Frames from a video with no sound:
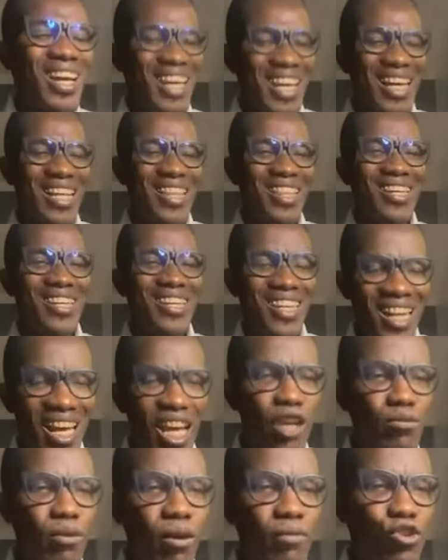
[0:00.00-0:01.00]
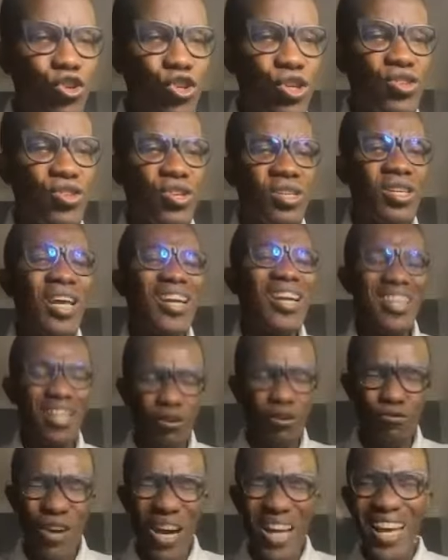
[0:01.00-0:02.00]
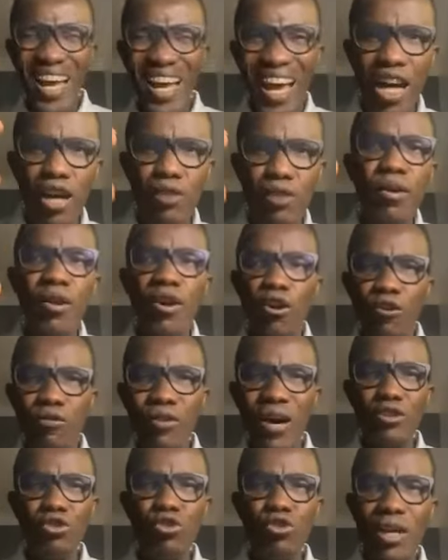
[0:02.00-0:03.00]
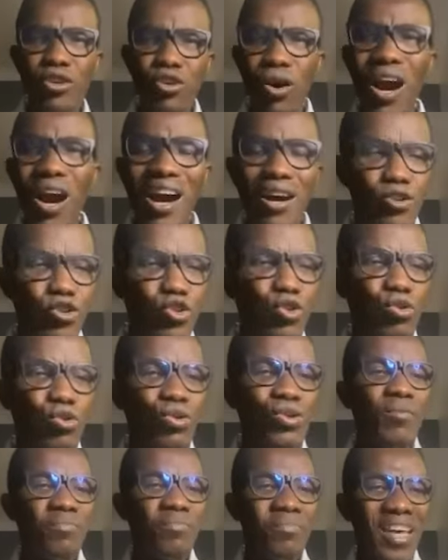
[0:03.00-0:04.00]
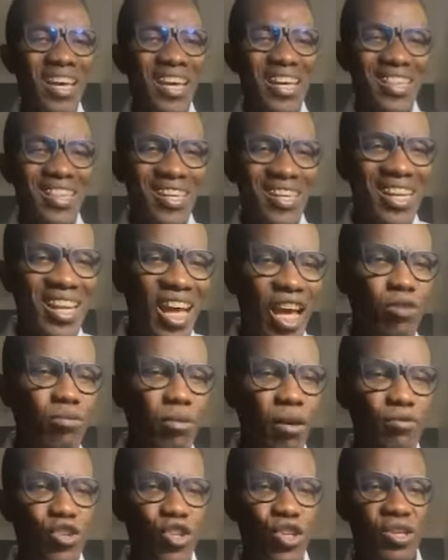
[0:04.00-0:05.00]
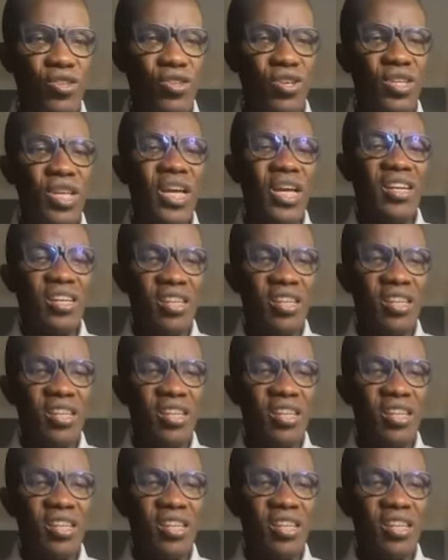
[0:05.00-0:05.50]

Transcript: In the name of Jesus, divine help over you and your household in the name of Jesus.